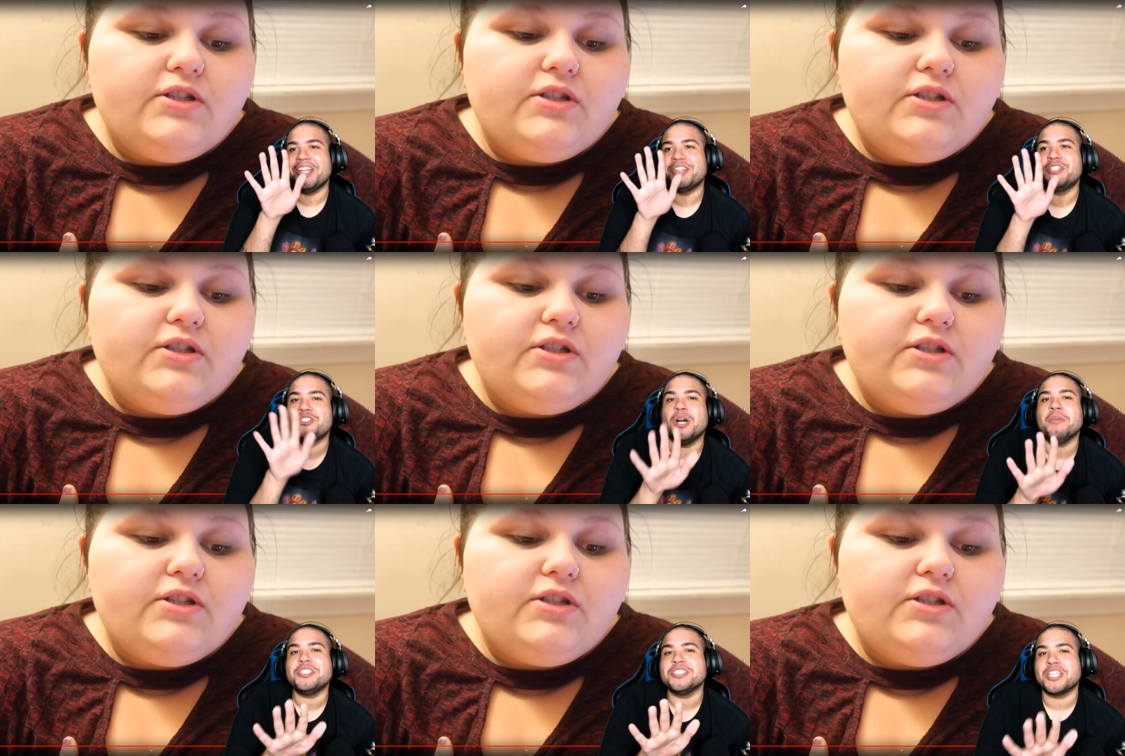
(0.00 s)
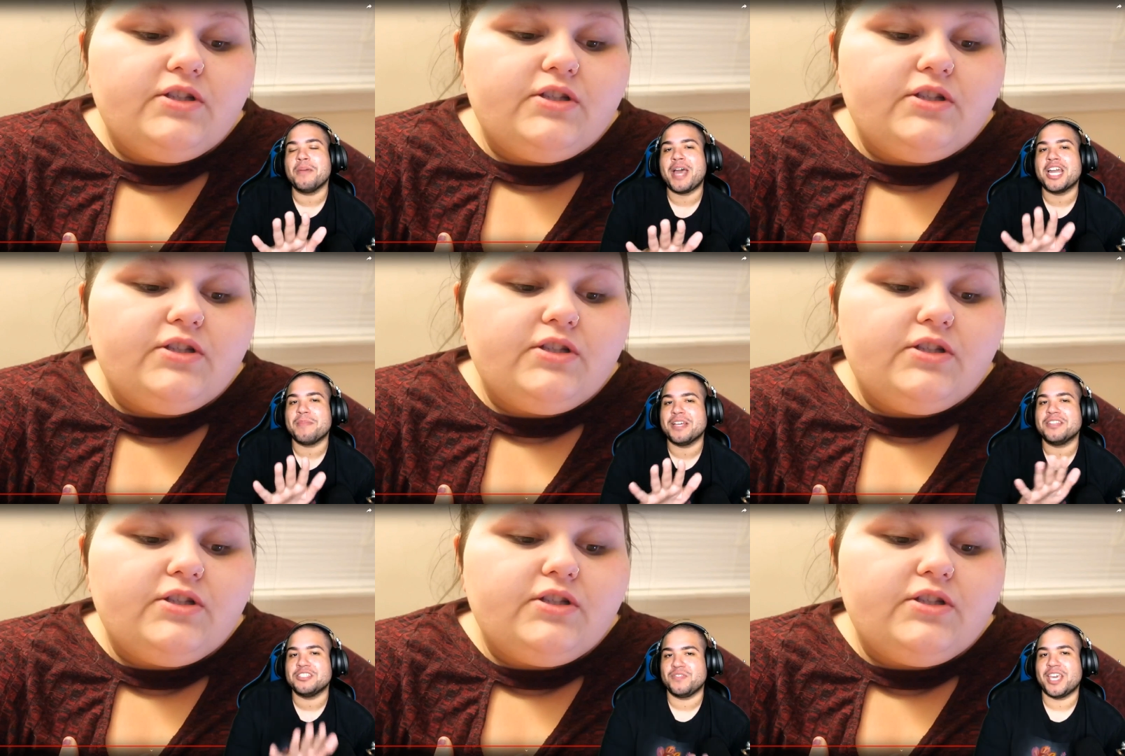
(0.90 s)
Speaker 1: so much has come out
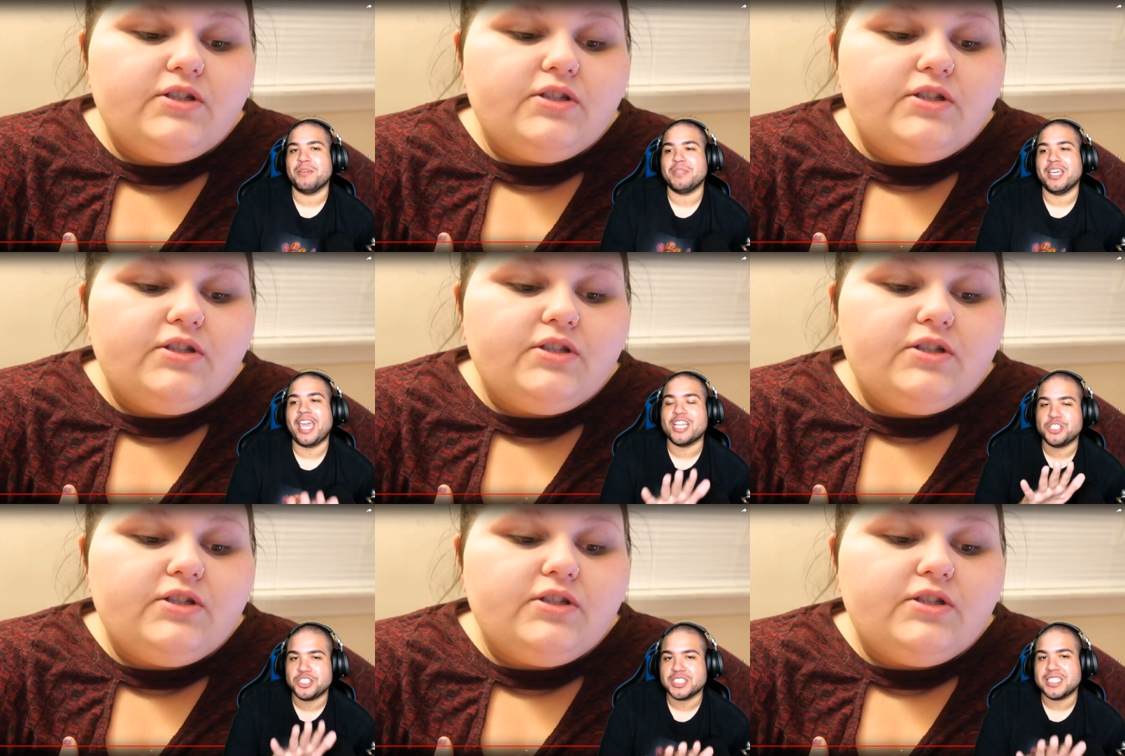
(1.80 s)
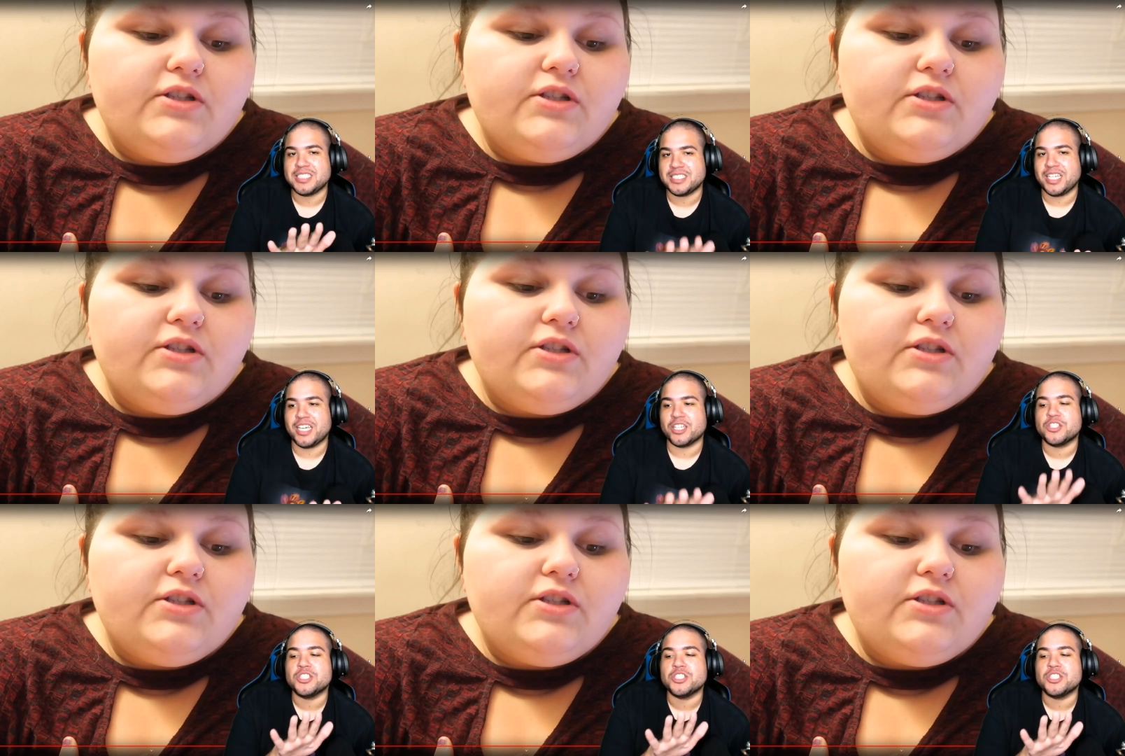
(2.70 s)
about this family, and she's gonna sit here.